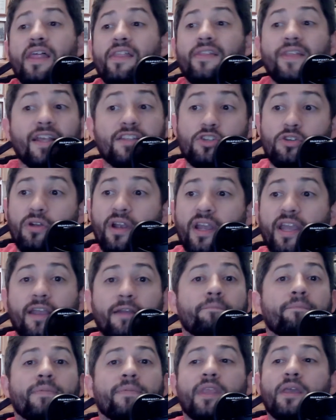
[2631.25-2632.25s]
That's great,
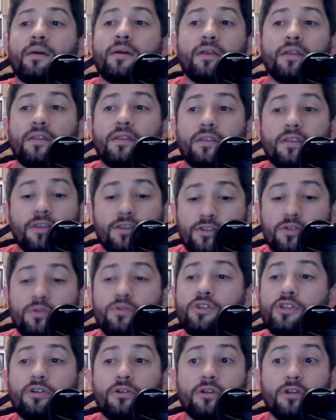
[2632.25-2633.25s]

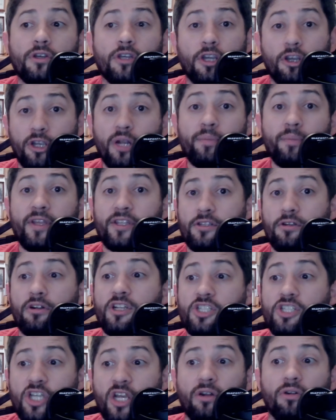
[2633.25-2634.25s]
dude. You're you're going to be
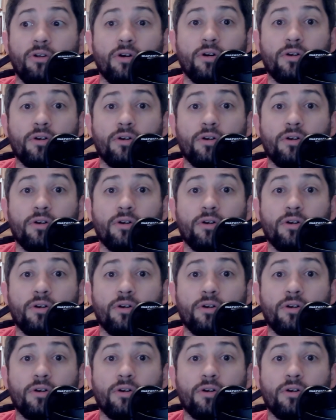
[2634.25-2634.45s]
attorney general.